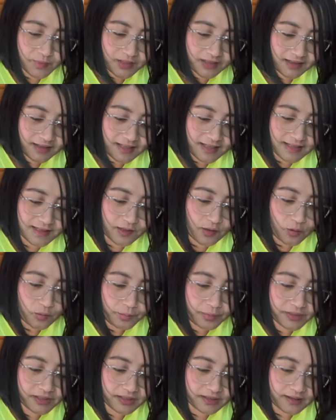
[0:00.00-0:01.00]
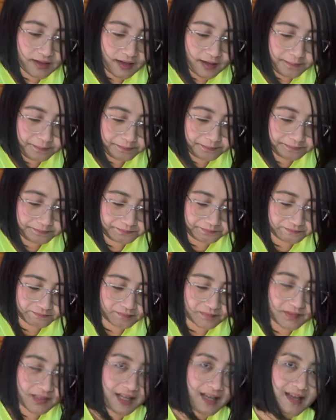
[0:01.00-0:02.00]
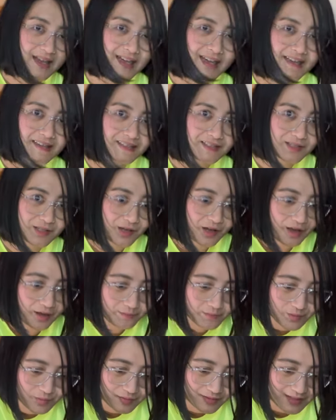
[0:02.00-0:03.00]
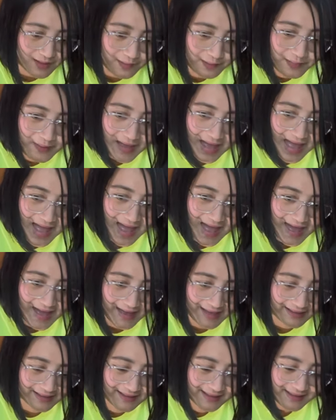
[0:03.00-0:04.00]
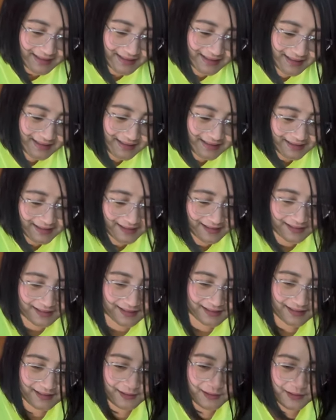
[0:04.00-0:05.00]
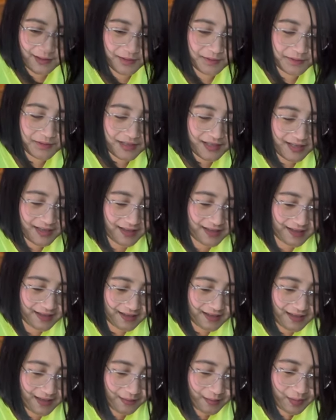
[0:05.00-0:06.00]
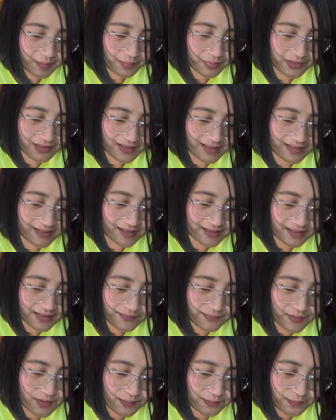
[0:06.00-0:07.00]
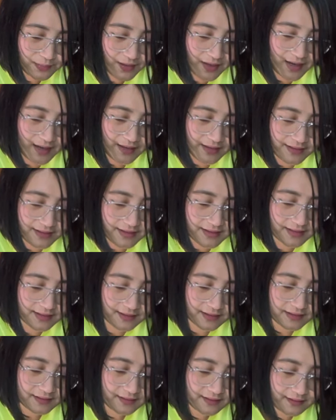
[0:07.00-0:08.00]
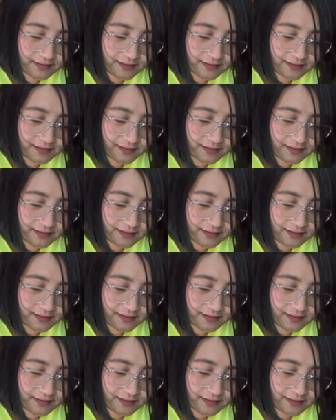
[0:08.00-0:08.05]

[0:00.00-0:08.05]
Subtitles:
But let's open it up. And it comes with a bag. Okay, I'm impressed for the price.